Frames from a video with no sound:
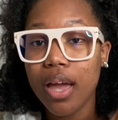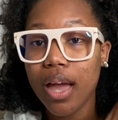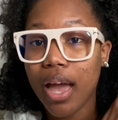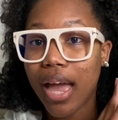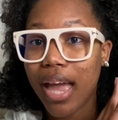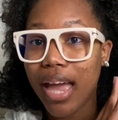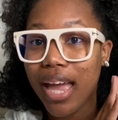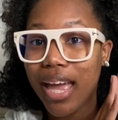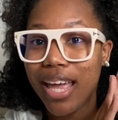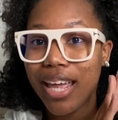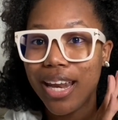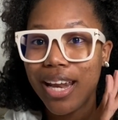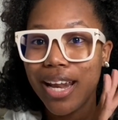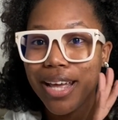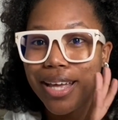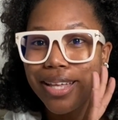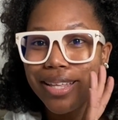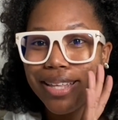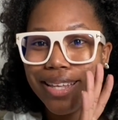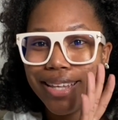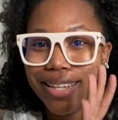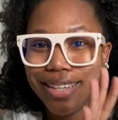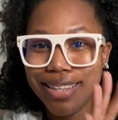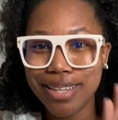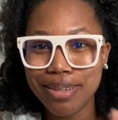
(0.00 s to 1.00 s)
and
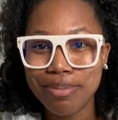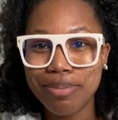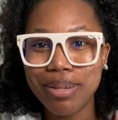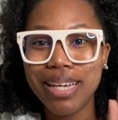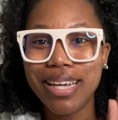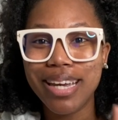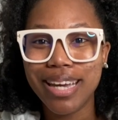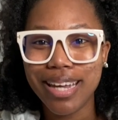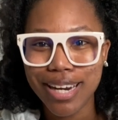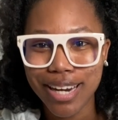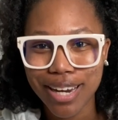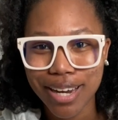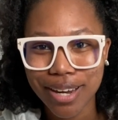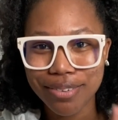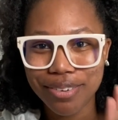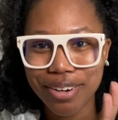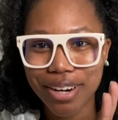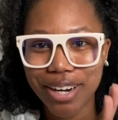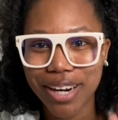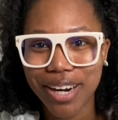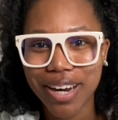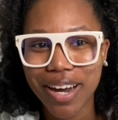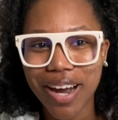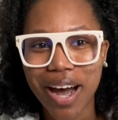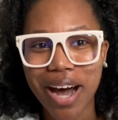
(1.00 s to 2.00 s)
the beginning of
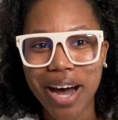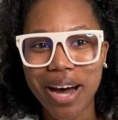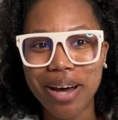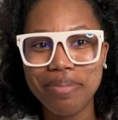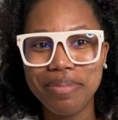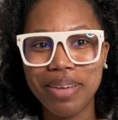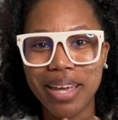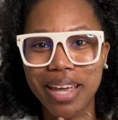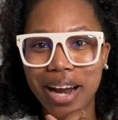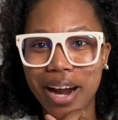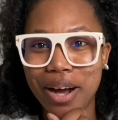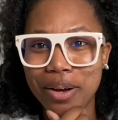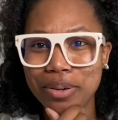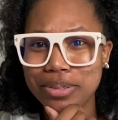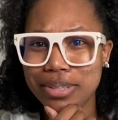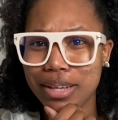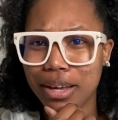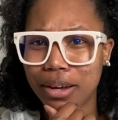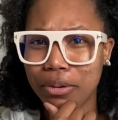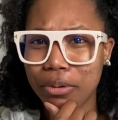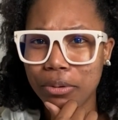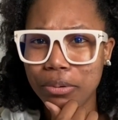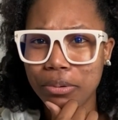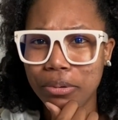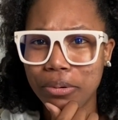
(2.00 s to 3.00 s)
her comment, I was
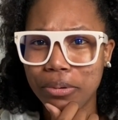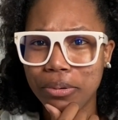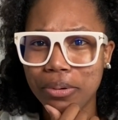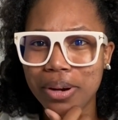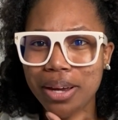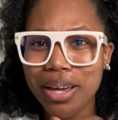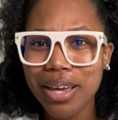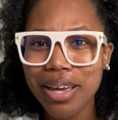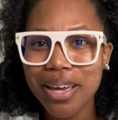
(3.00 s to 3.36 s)
like, ooh,